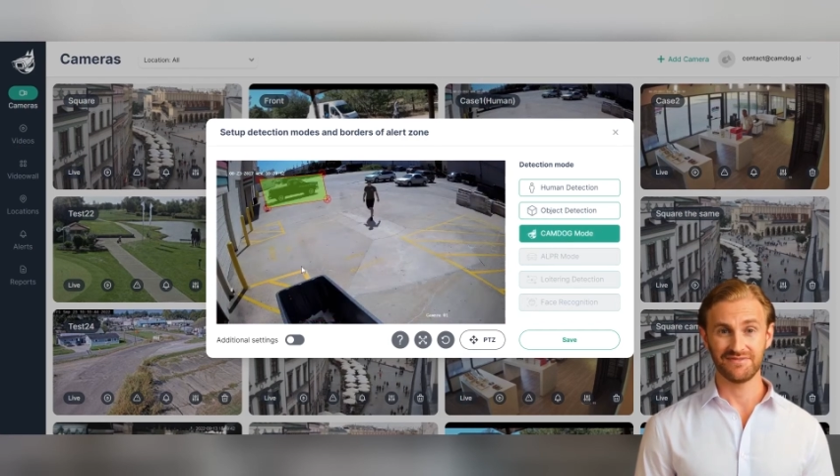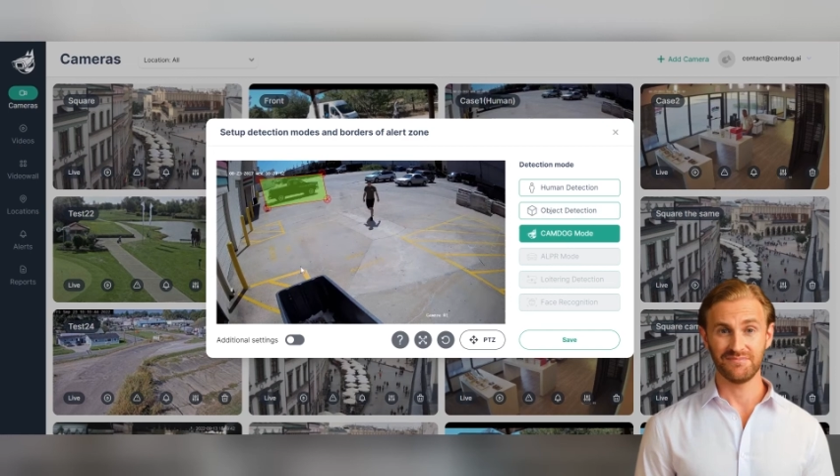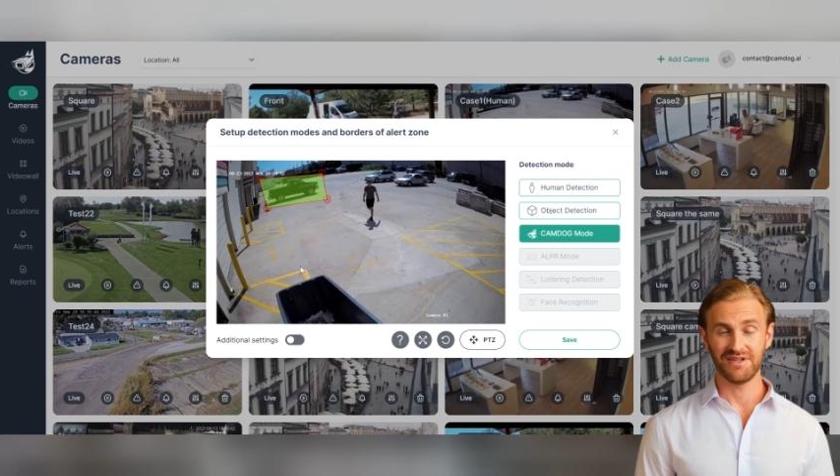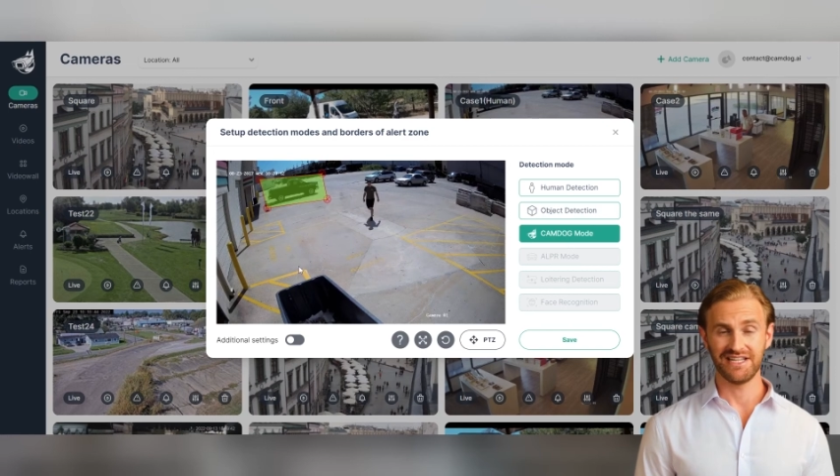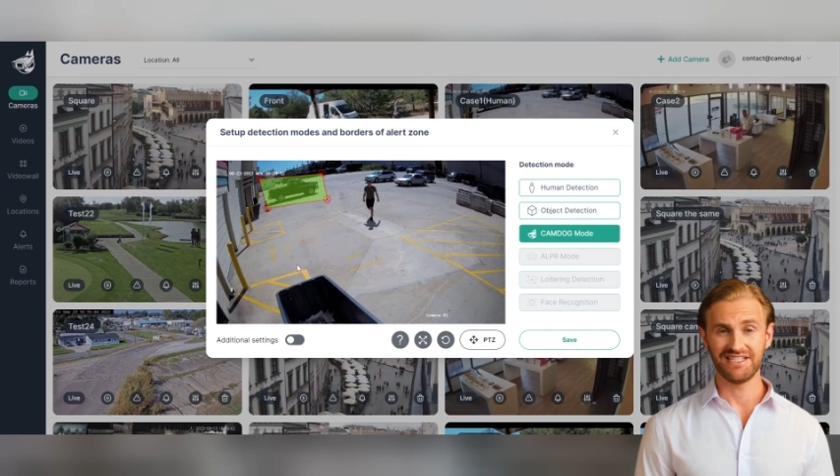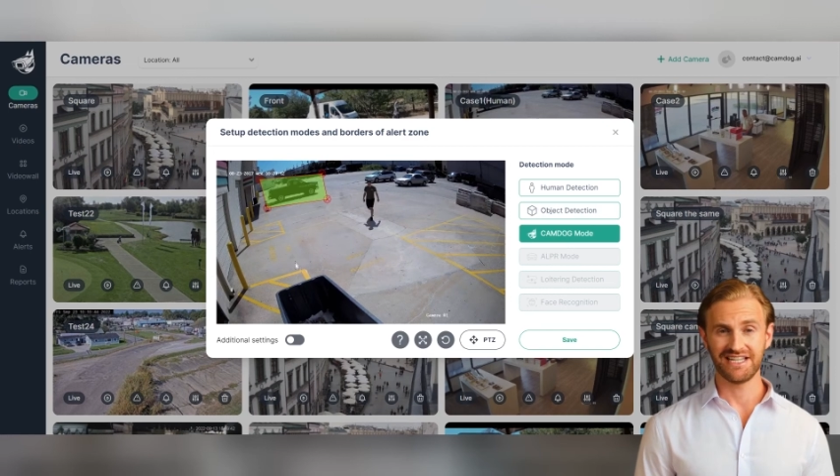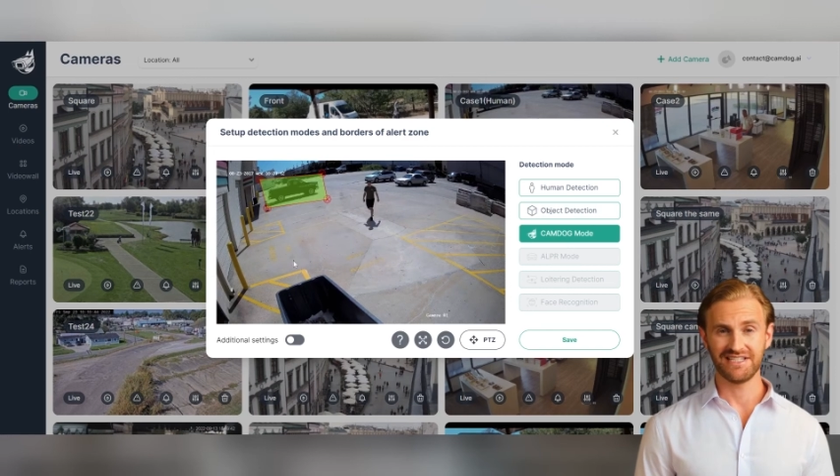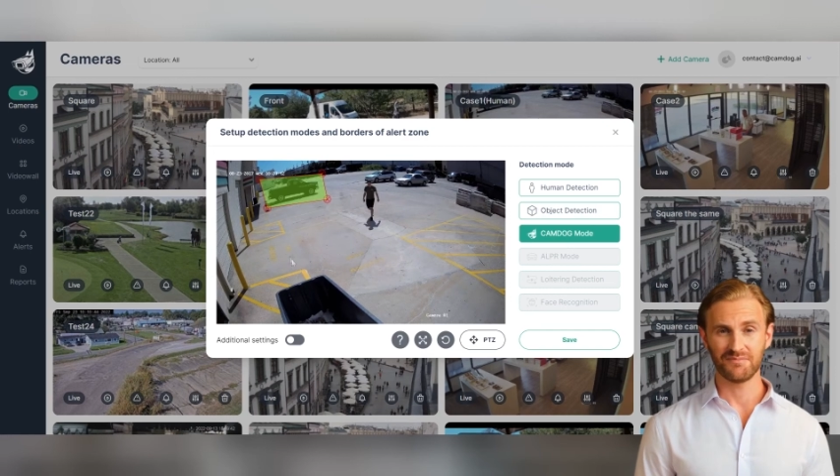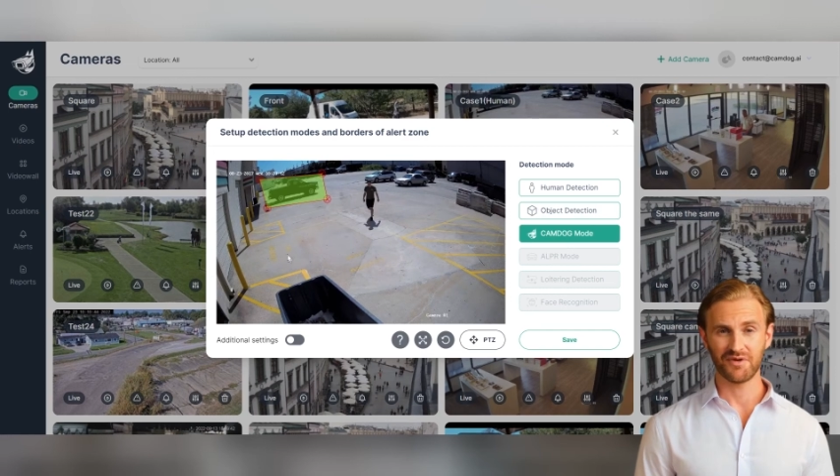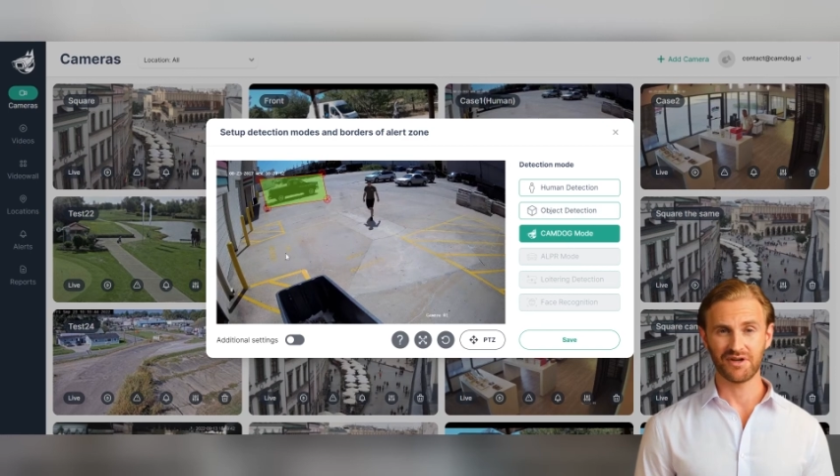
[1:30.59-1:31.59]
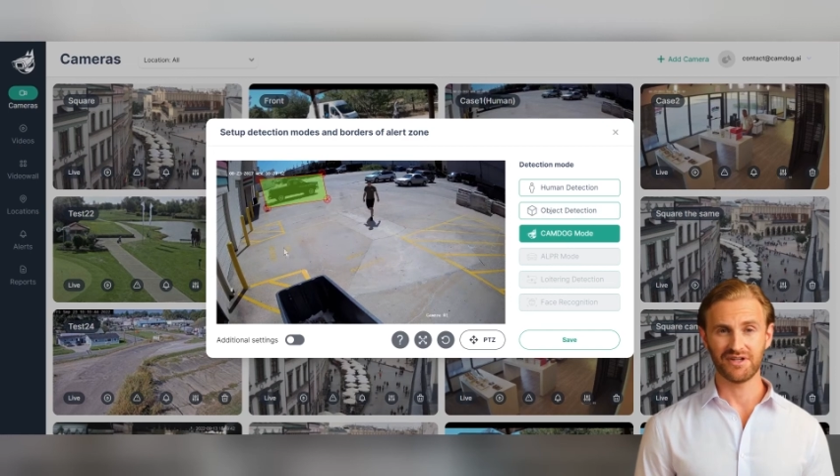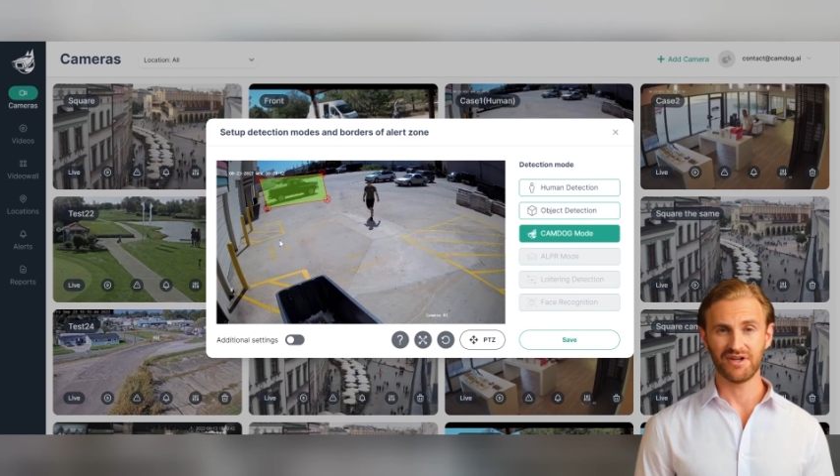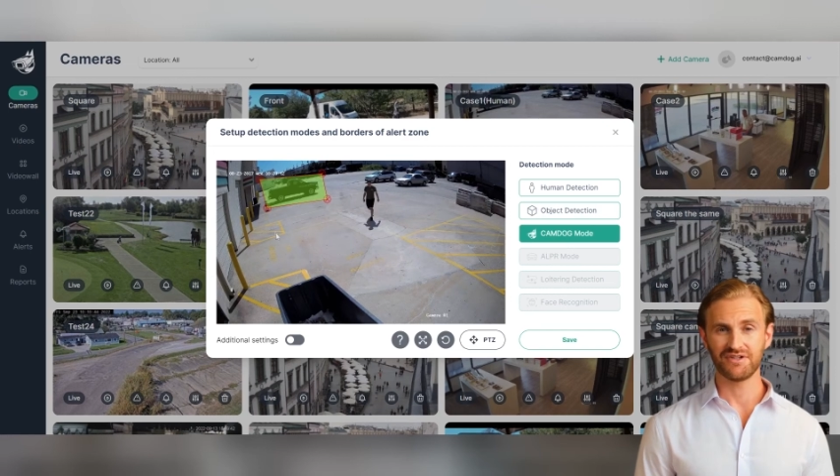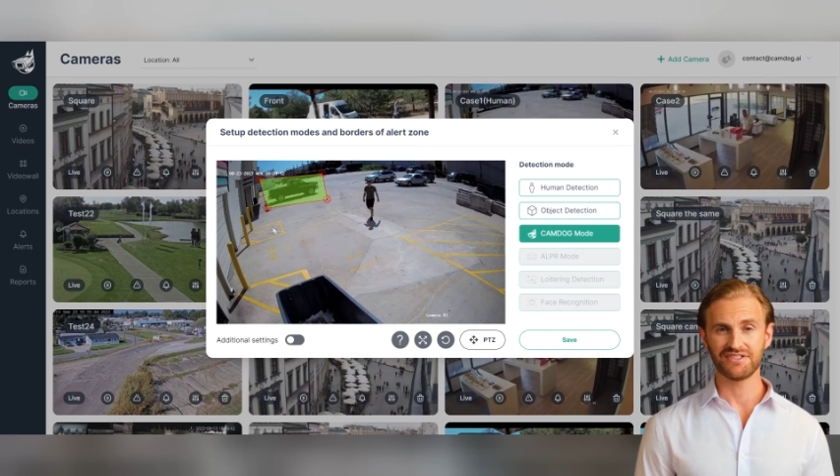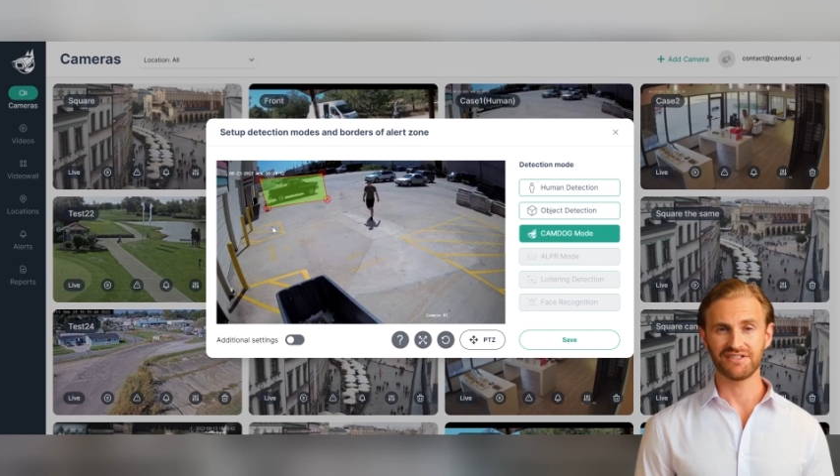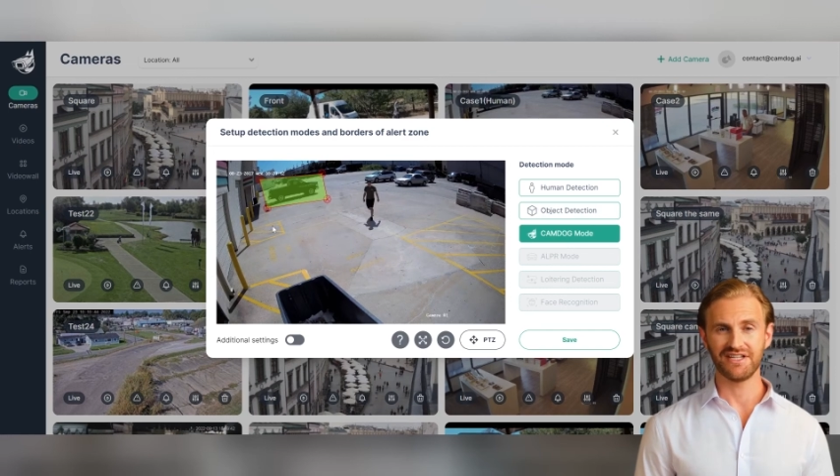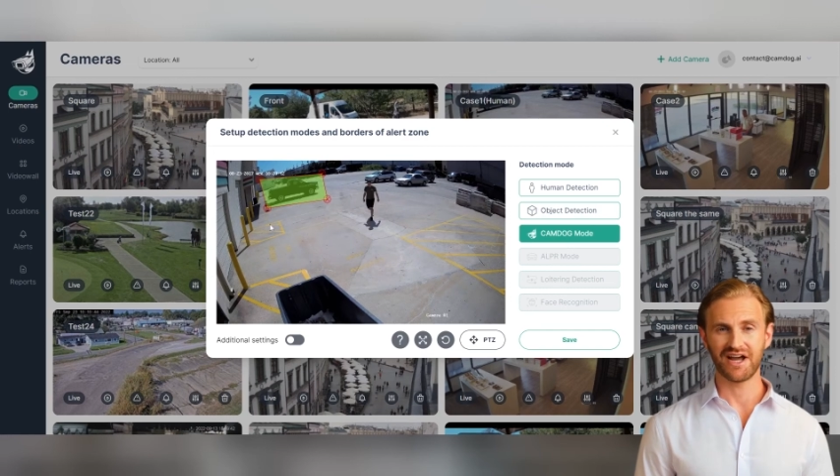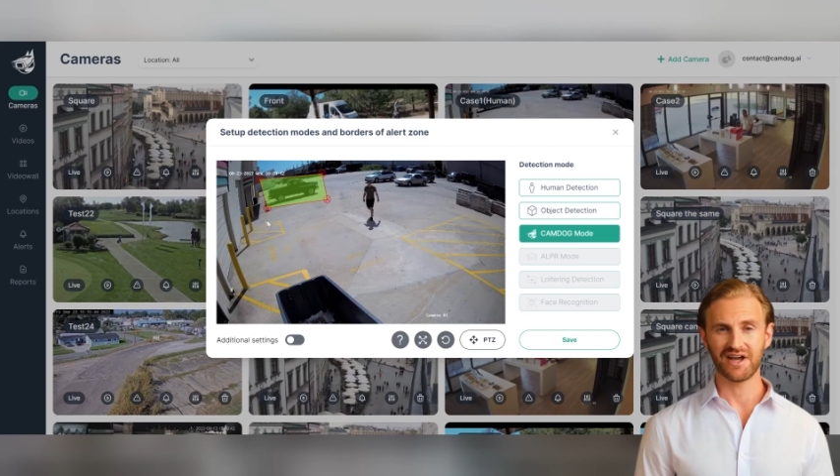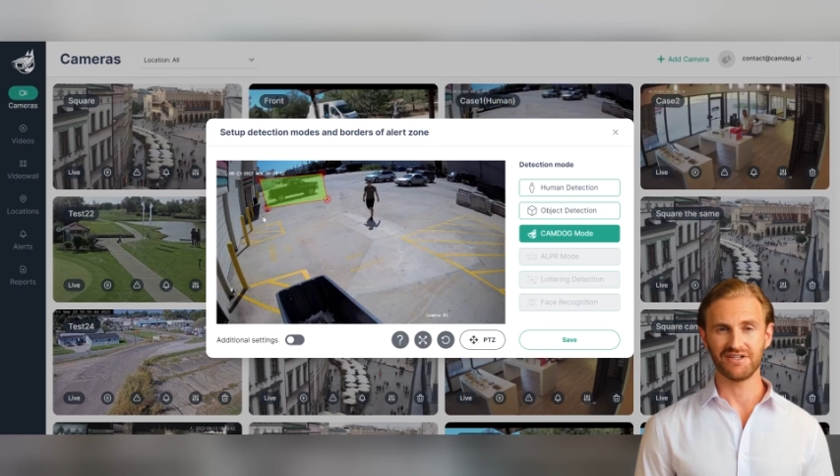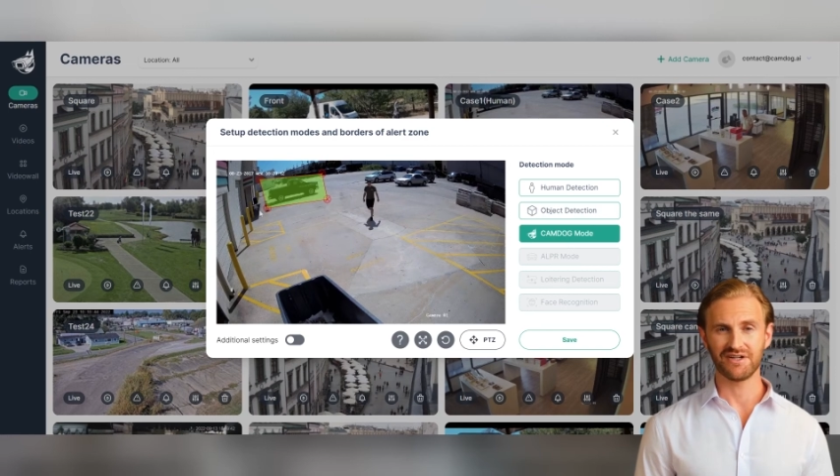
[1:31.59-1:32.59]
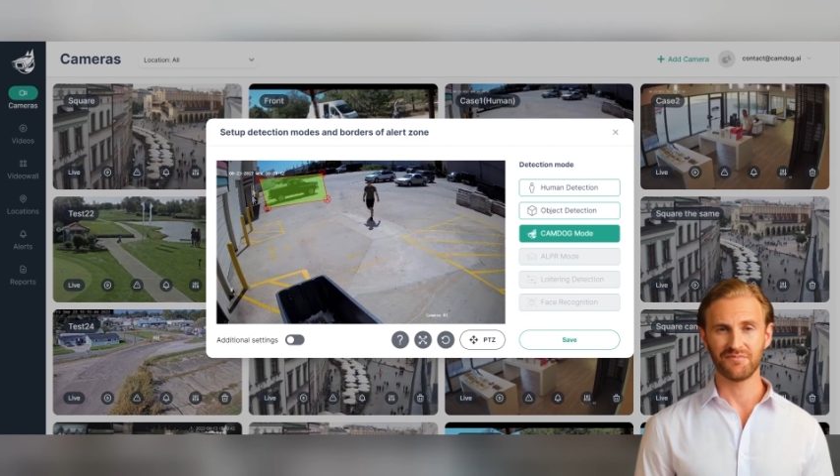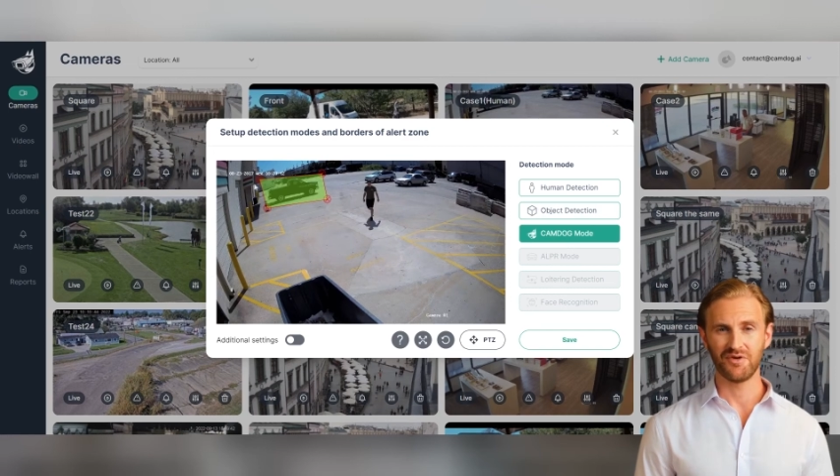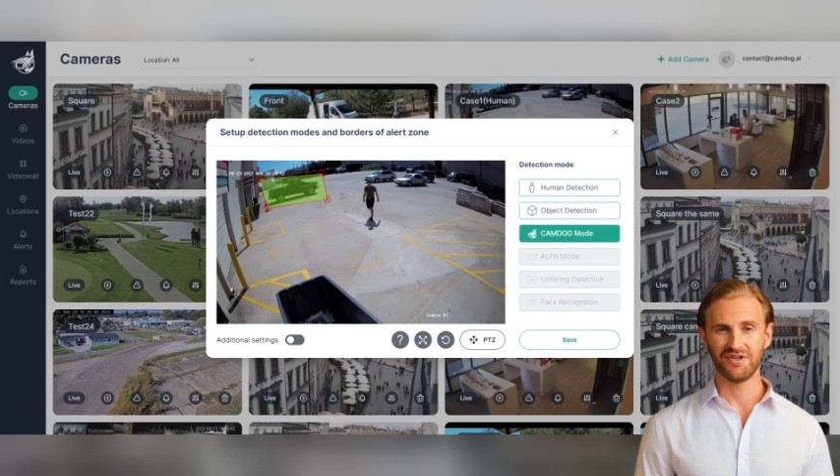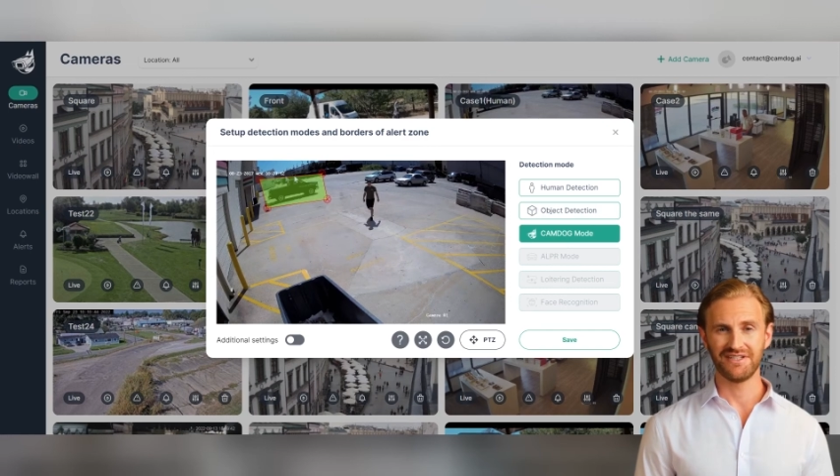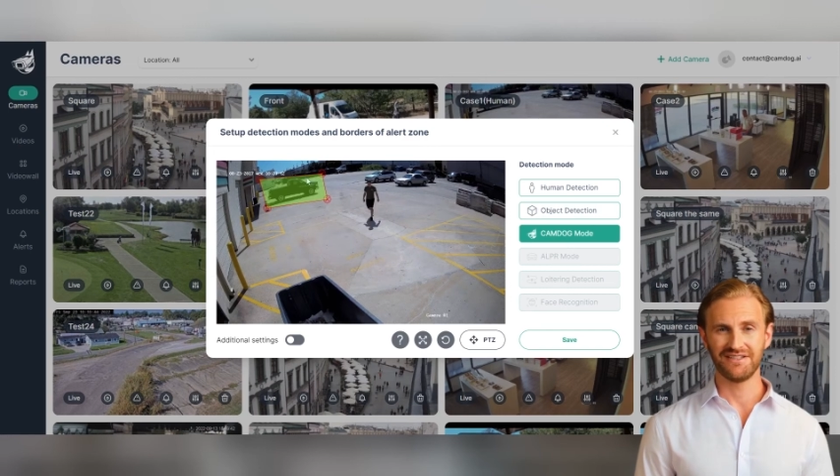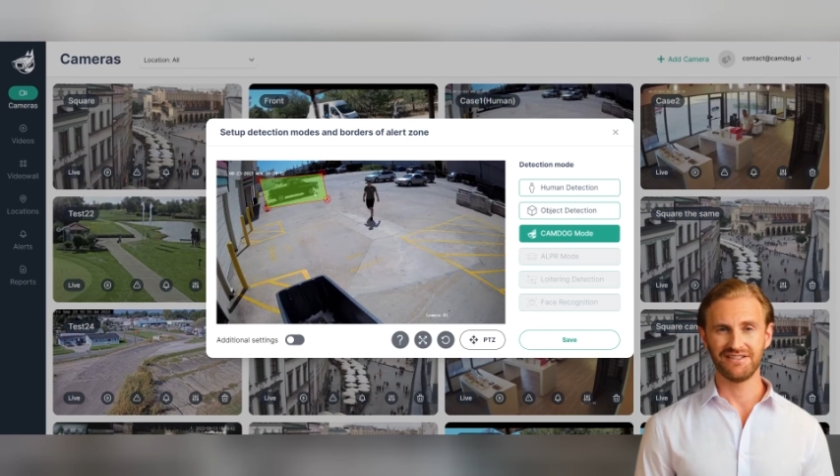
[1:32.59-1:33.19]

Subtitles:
Please set the point close to the object border